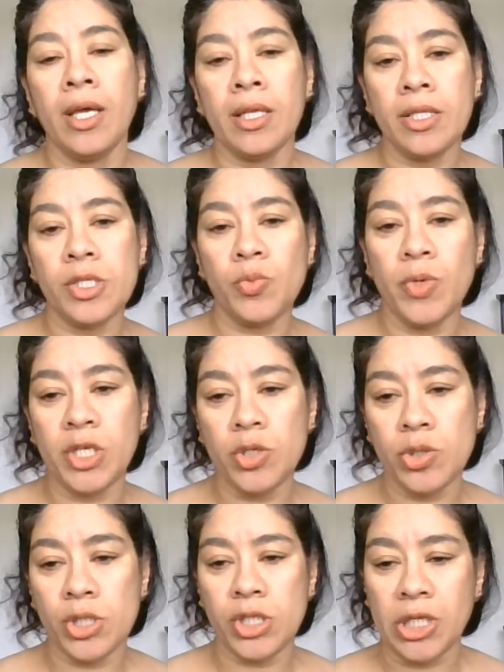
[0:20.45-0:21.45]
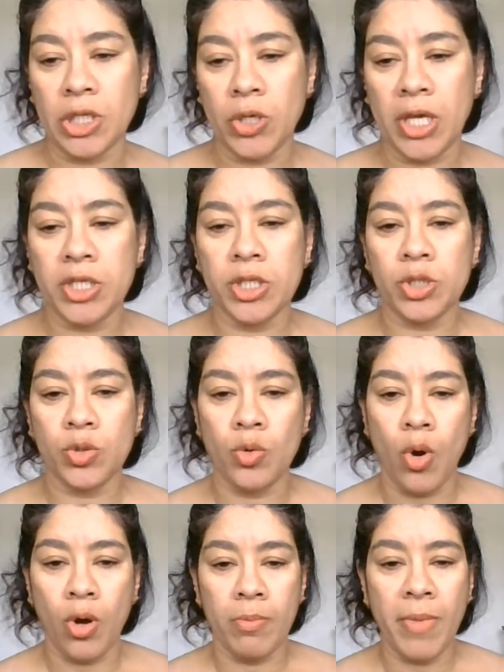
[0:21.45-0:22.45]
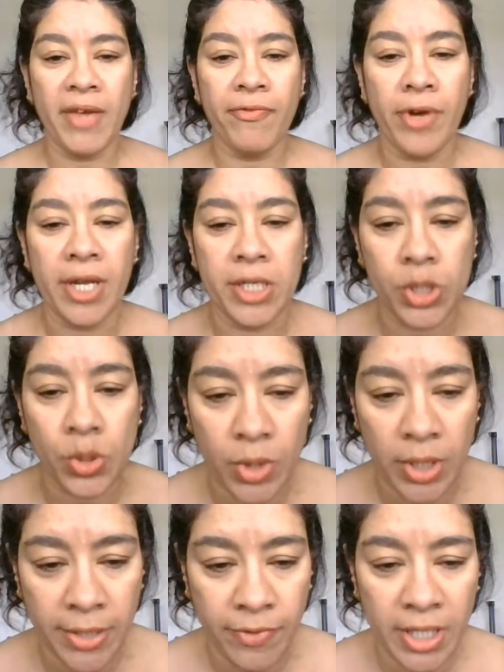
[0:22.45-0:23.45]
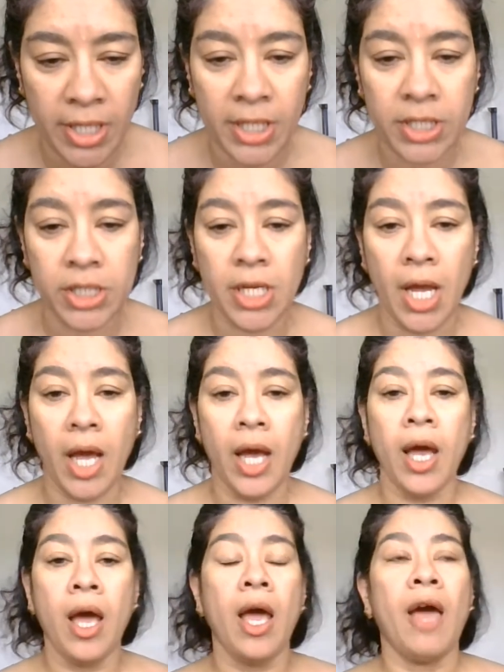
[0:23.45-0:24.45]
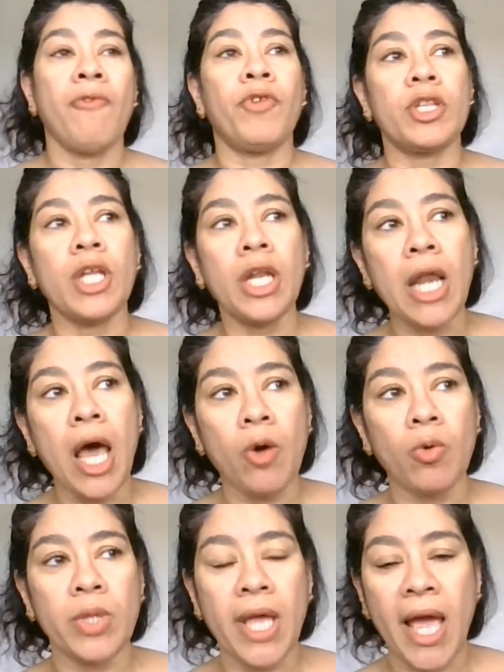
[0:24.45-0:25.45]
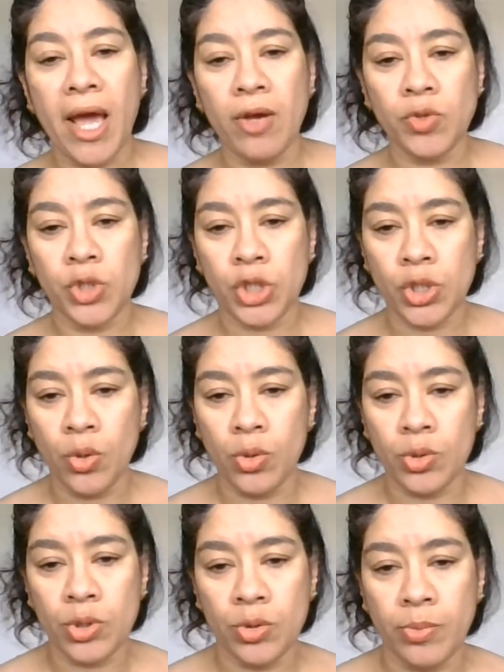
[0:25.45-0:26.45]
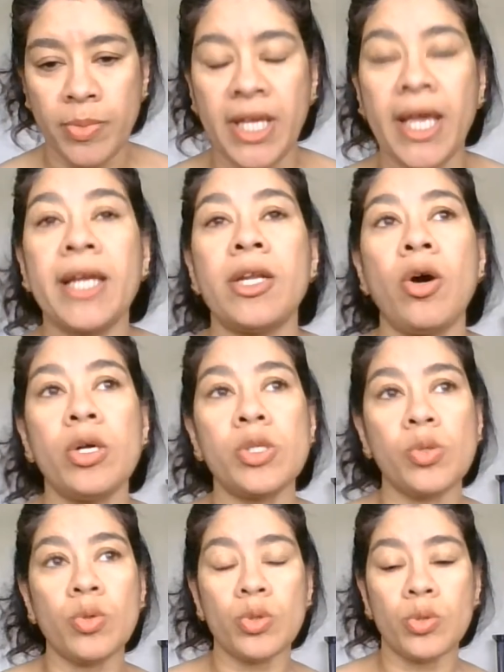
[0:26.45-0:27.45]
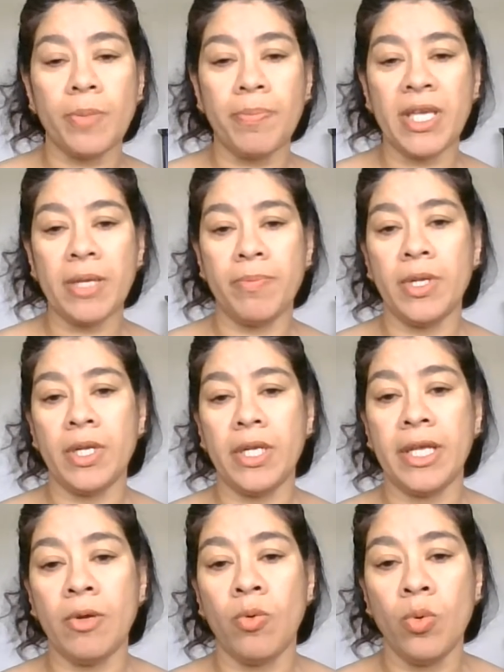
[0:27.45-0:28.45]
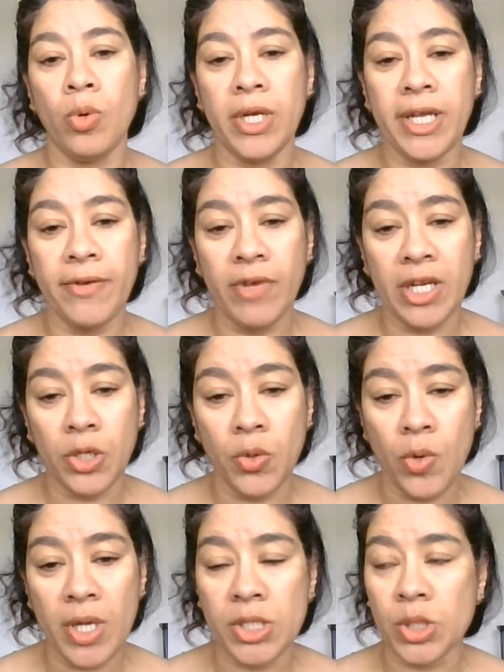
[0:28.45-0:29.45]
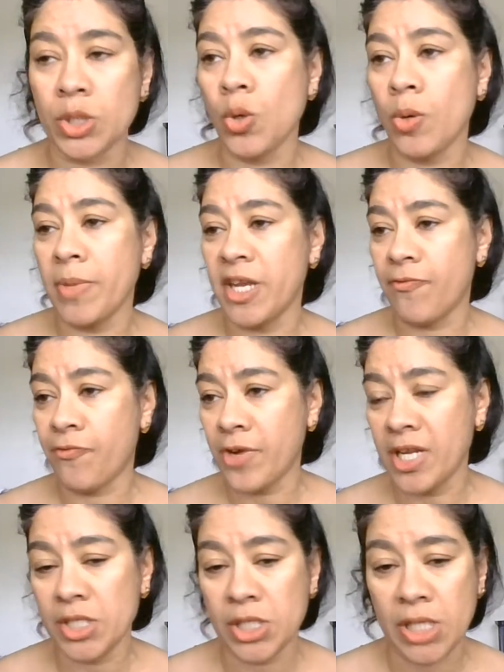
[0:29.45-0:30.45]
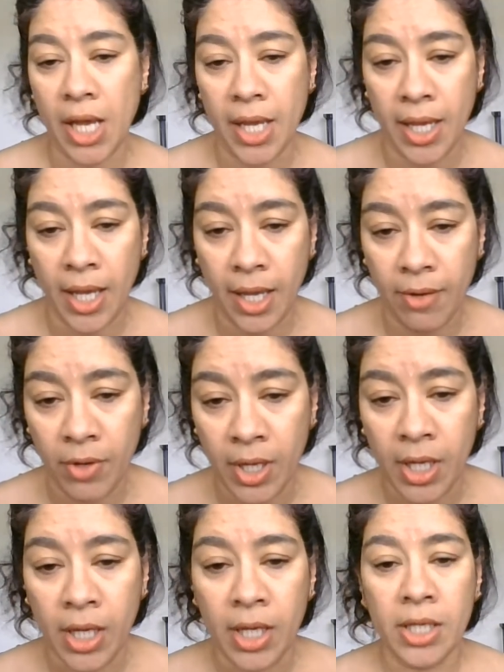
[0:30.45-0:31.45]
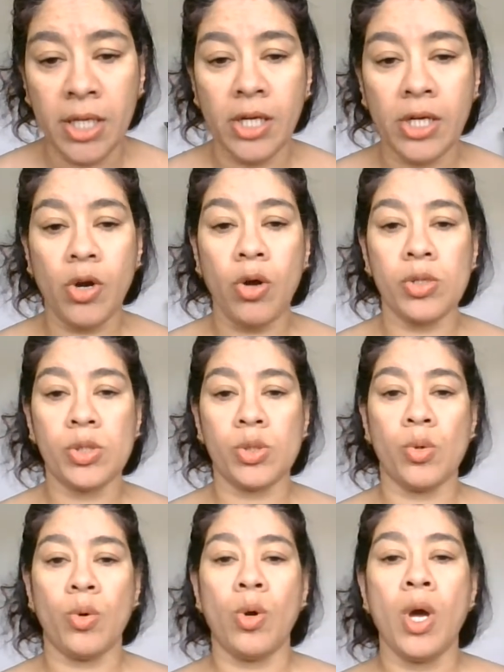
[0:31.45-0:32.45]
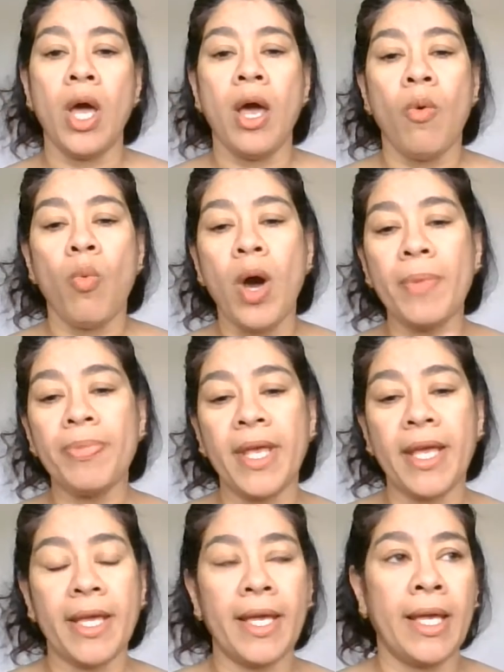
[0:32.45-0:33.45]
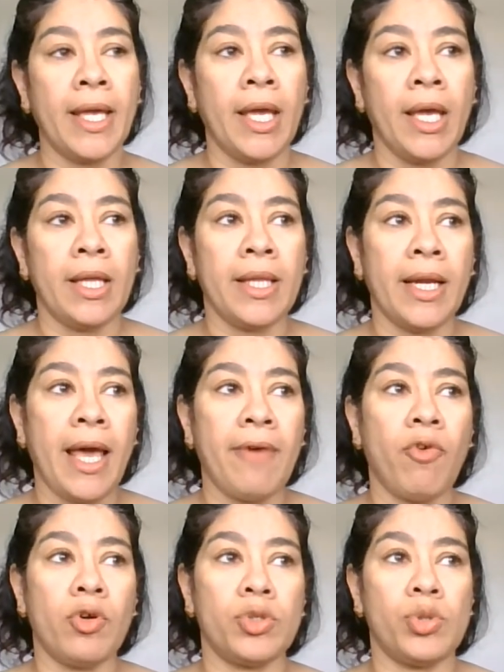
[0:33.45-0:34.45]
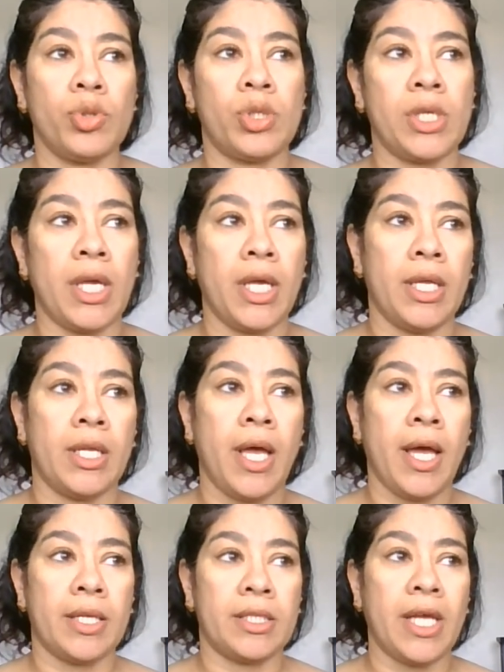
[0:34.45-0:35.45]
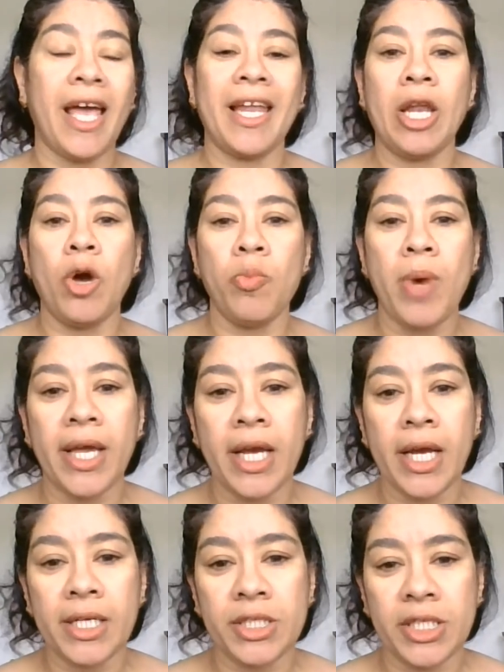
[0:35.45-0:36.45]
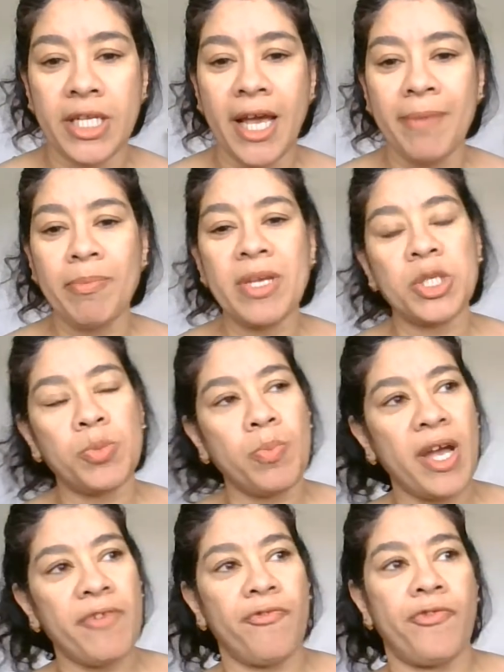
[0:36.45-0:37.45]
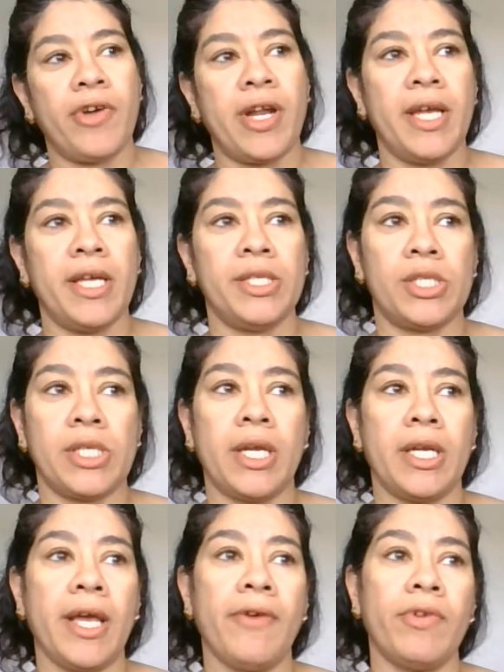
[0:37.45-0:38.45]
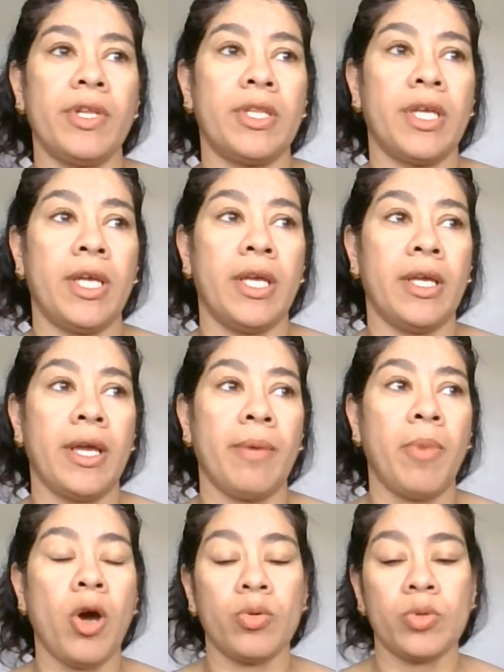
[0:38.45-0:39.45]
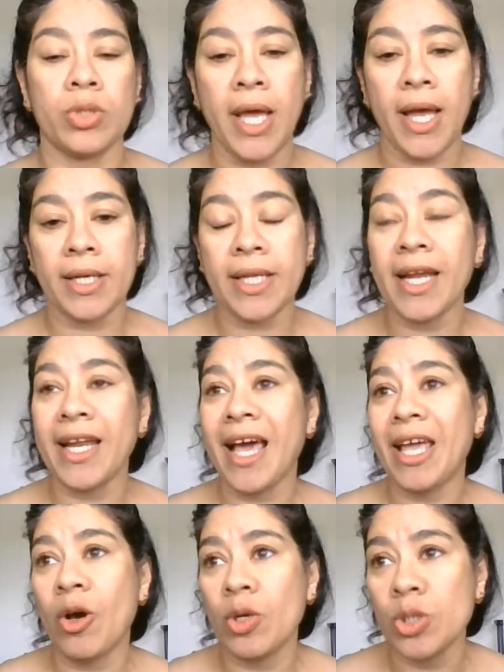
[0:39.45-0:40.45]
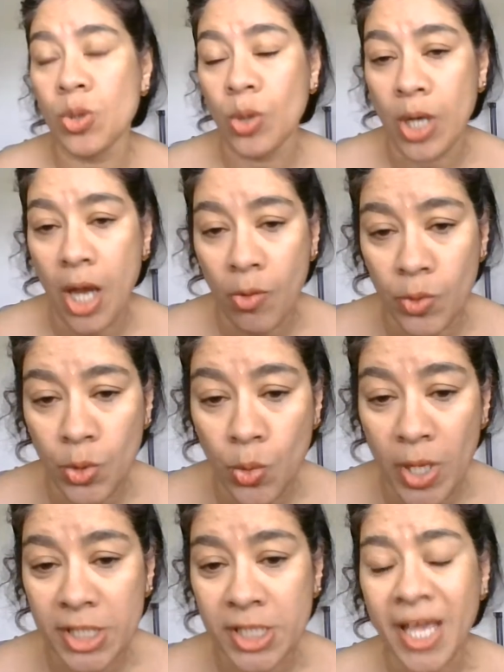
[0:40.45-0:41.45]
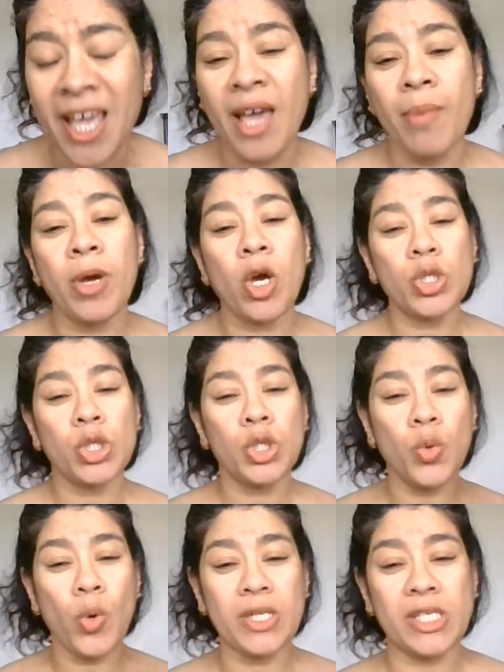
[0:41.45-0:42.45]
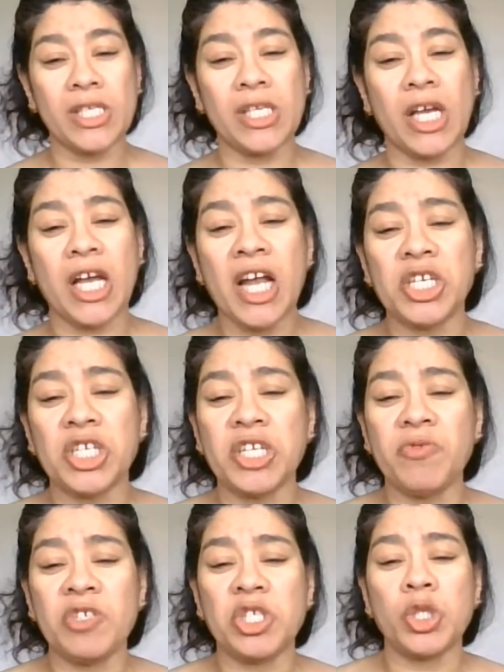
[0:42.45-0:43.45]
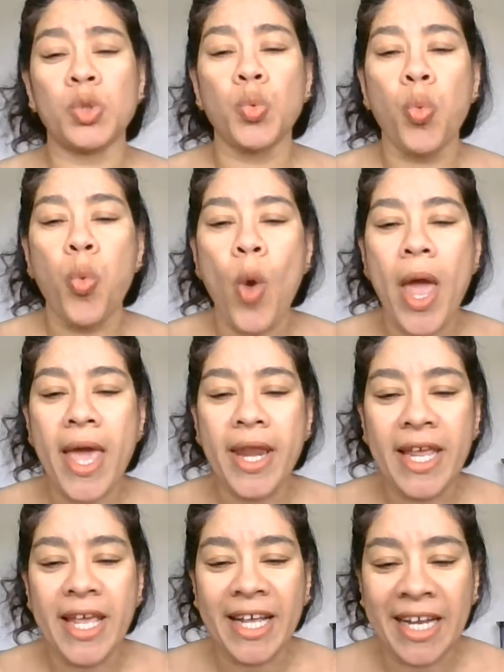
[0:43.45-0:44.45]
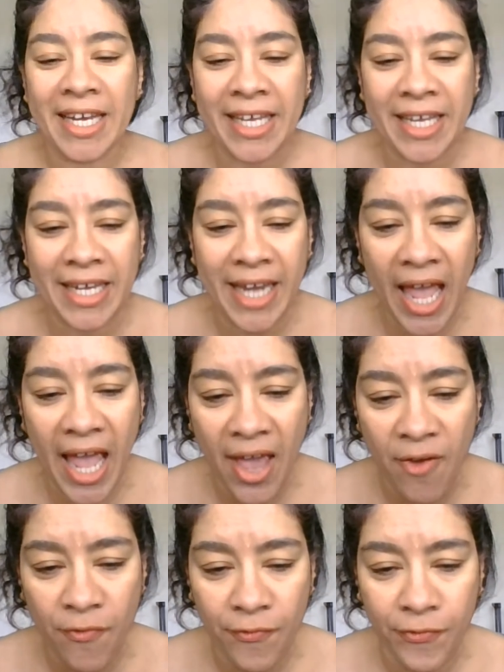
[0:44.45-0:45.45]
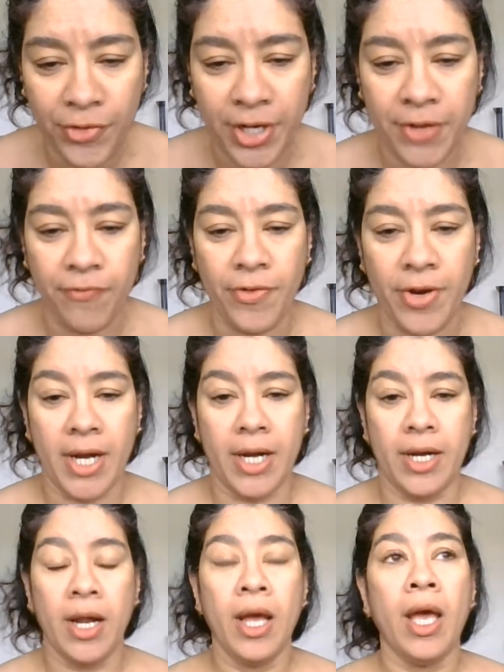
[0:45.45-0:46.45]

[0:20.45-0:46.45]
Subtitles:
This video is dedicated to all my friends who live in India for the love they have shown to me, and also to the people who live in US. So many friends I have here also. One thing that I want to say, that I love my country, I miss my friends and everything about that, and I also love US because US is a country which is very clean everywhere.